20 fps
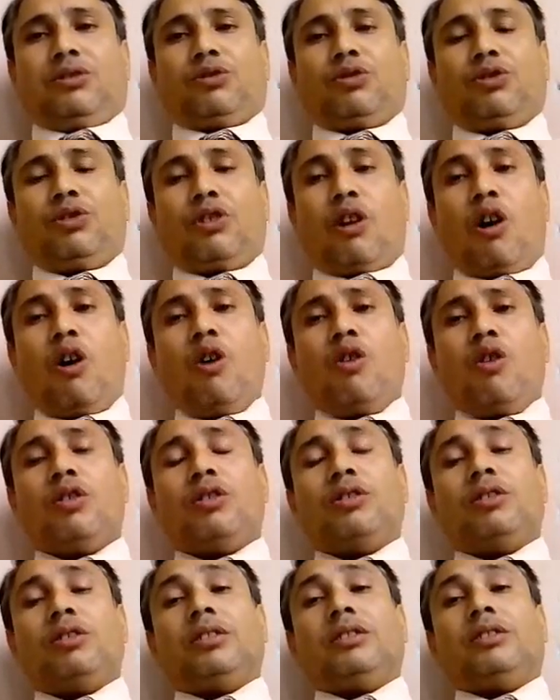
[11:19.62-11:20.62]
So now
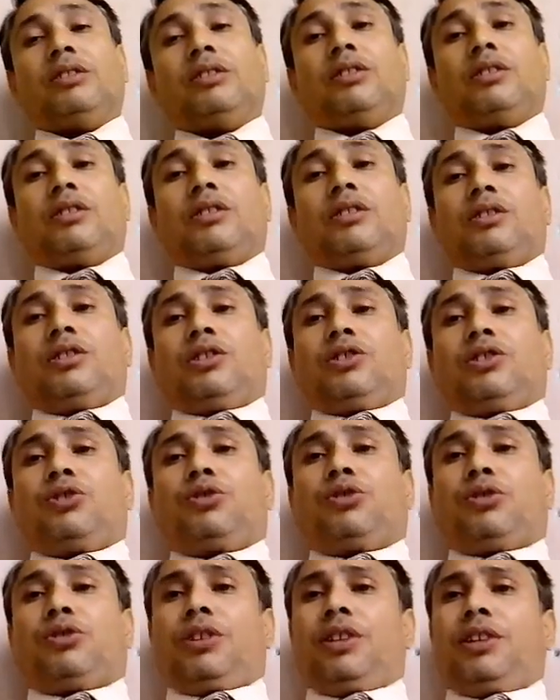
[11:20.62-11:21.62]

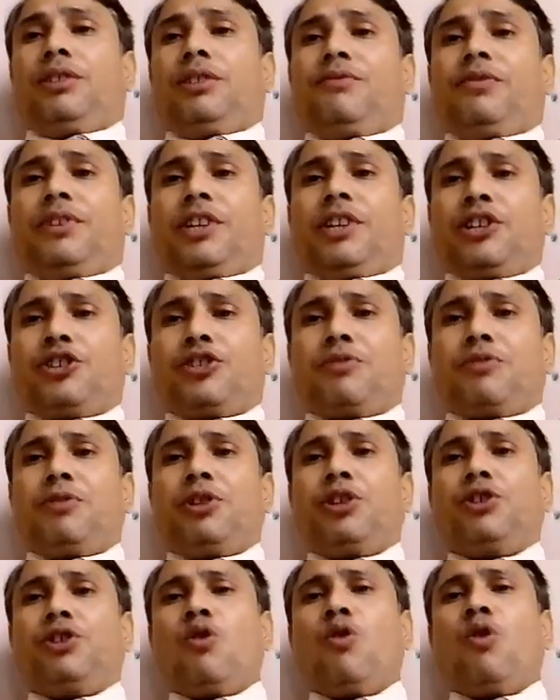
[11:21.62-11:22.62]
in next
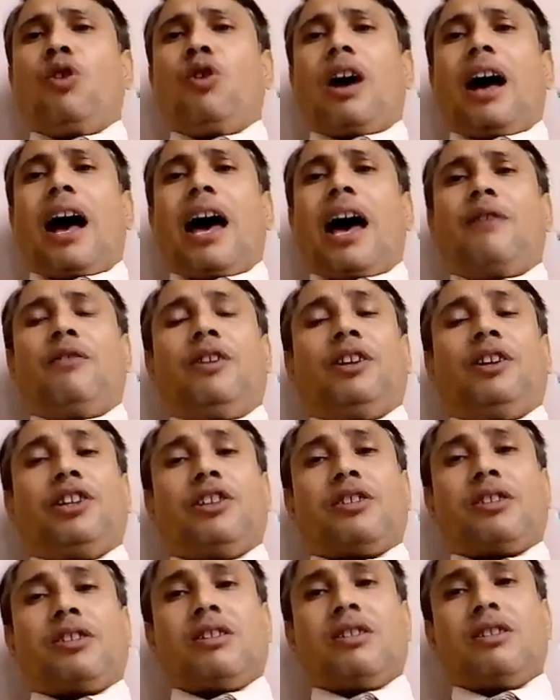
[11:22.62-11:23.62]
video I will
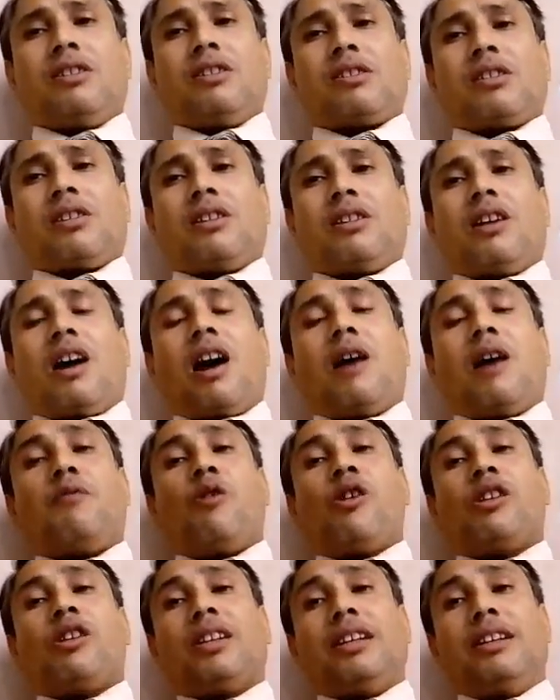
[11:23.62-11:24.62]
discuss
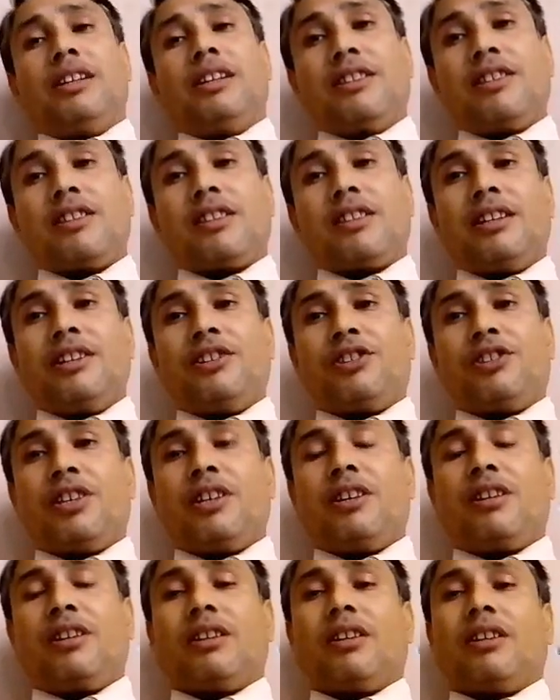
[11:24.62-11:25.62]
about the
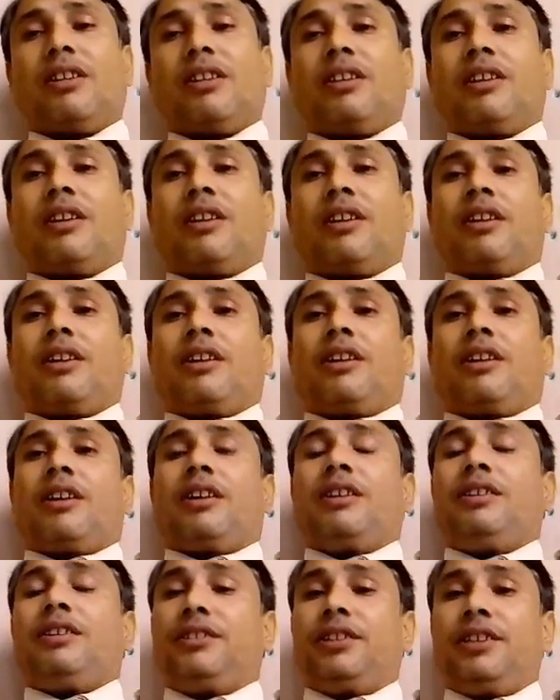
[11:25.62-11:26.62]
legislature
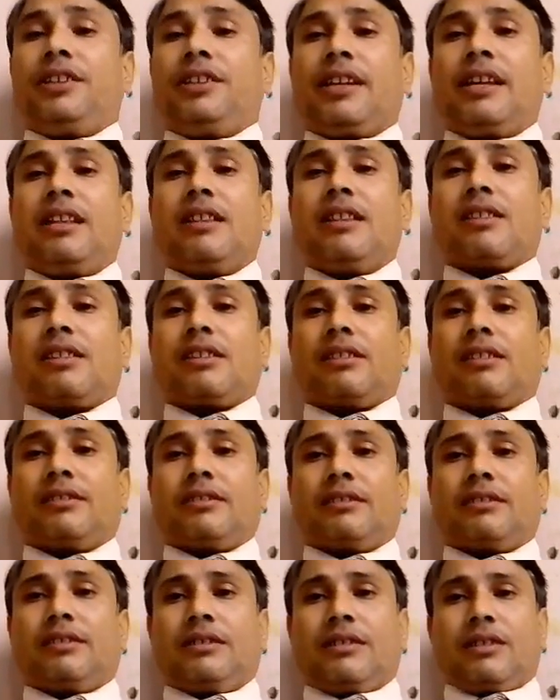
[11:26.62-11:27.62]
in details.
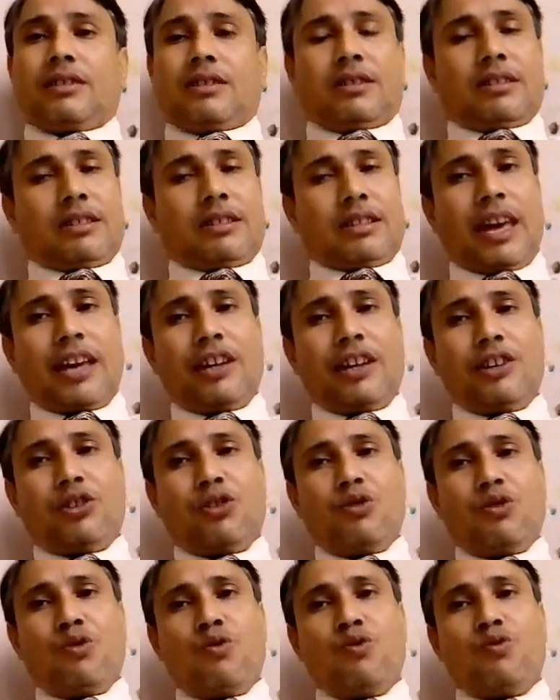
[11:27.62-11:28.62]

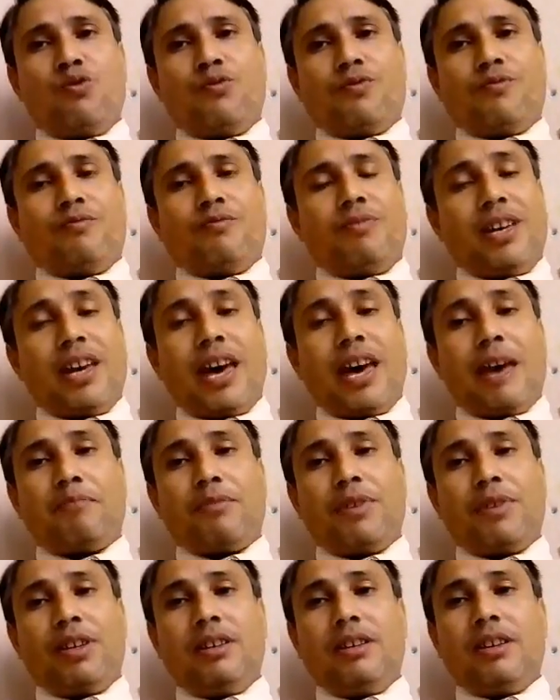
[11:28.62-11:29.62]
Thank you. Be
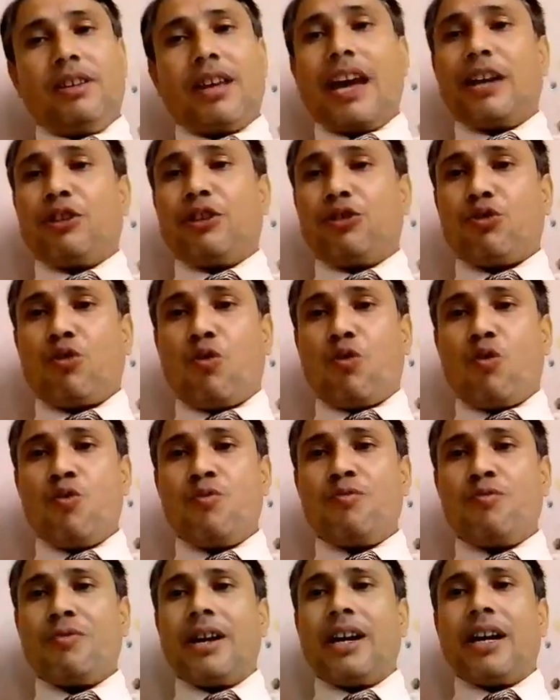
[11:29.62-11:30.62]
happy at your
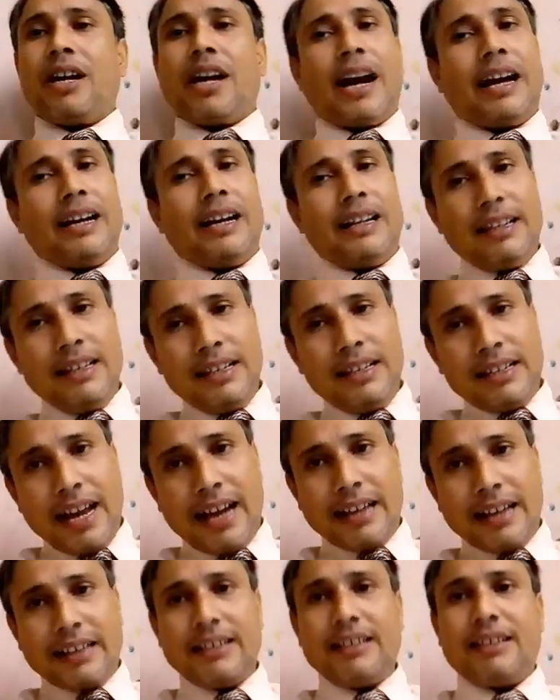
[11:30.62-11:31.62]
home and read
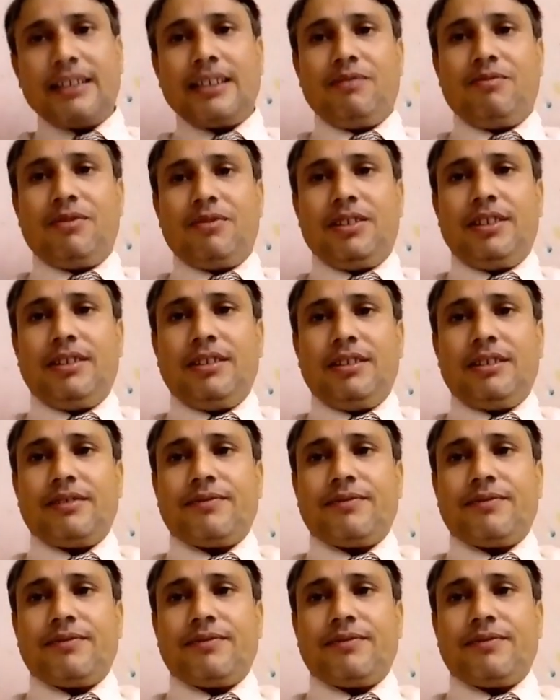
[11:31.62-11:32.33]
attentively.